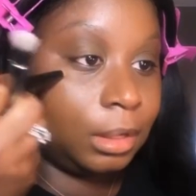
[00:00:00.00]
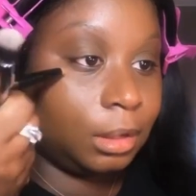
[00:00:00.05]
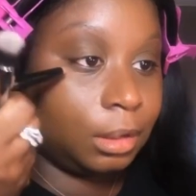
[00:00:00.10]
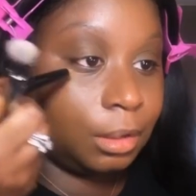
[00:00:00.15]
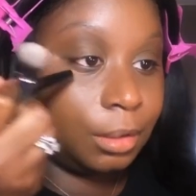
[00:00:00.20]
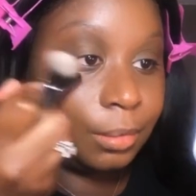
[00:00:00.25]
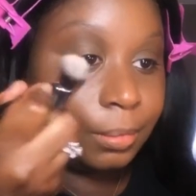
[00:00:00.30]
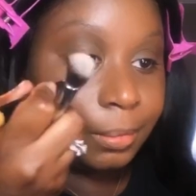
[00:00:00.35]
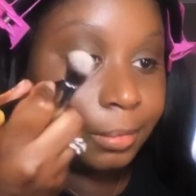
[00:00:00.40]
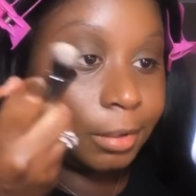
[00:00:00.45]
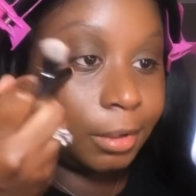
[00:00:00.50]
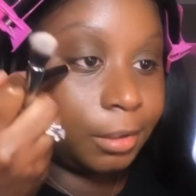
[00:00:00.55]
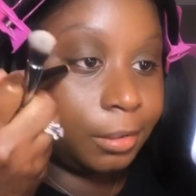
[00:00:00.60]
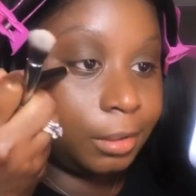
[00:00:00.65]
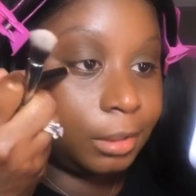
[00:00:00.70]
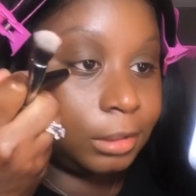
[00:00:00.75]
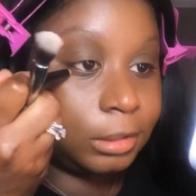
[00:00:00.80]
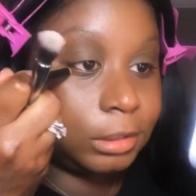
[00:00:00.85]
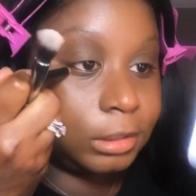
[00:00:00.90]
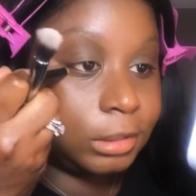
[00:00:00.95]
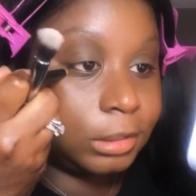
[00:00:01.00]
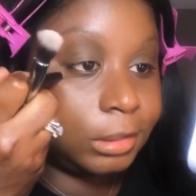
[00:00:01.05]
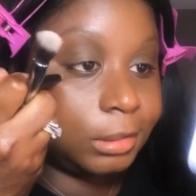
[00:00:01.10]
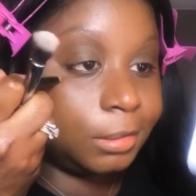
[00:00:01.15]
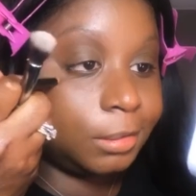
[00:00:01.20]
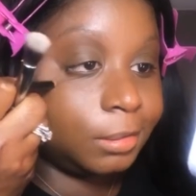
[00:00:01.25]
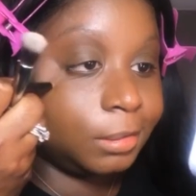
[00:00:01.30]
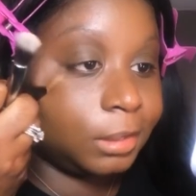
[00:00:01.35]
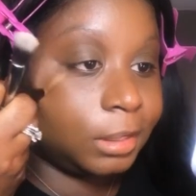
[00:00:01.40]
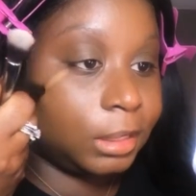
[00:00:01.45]
We're going to
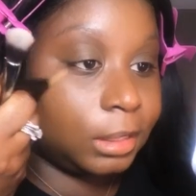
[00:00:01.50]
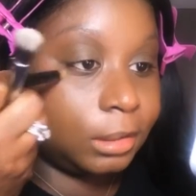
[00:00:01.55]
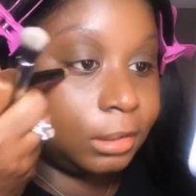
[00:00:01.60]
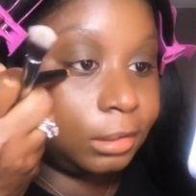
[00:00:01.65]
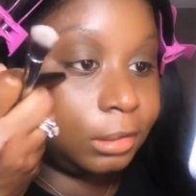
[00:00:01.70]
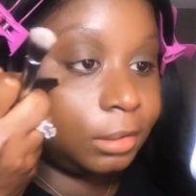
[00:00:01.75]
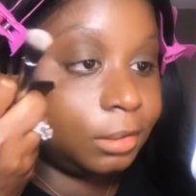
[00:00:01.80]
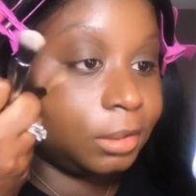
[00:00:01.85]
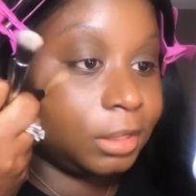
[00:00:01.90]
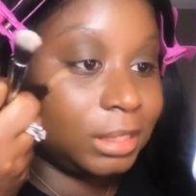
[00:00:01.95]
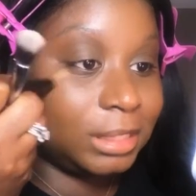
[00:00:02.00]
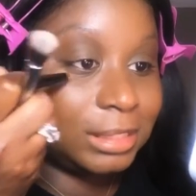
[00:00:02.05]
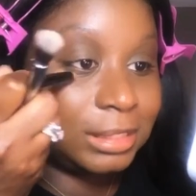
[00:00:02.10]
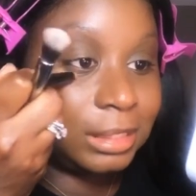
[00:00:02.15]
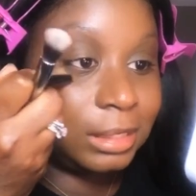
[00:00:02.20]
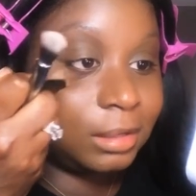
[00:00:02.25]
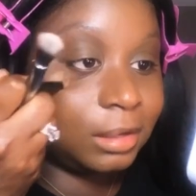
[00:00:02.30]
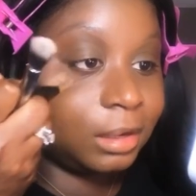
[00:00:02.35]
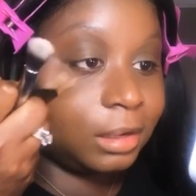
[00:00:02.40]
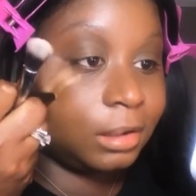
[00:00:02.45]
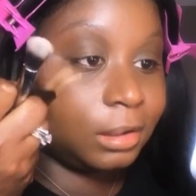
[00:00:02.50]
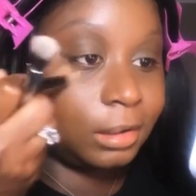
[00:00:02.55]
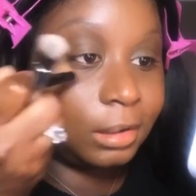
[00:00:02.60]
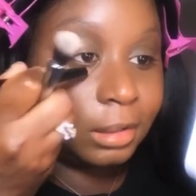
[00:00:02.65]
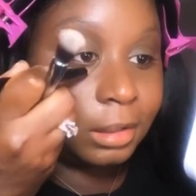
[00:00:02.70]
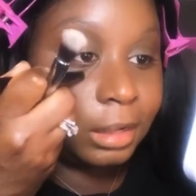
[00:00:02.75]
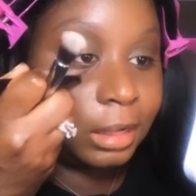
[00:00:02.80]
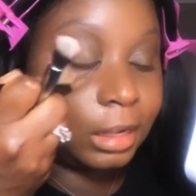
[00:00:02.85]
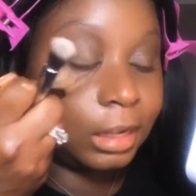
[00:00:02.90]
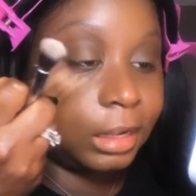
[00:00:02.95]
get a little concealer under the
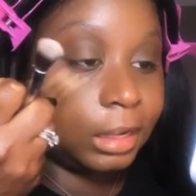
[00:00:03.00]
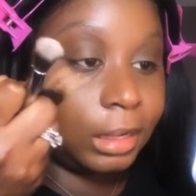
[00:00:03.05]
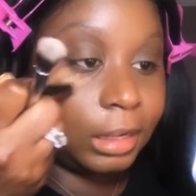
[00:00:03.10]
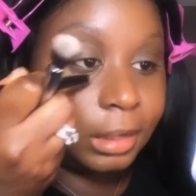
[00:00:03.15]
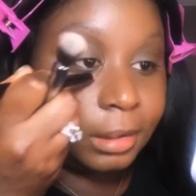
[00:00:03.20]
eye.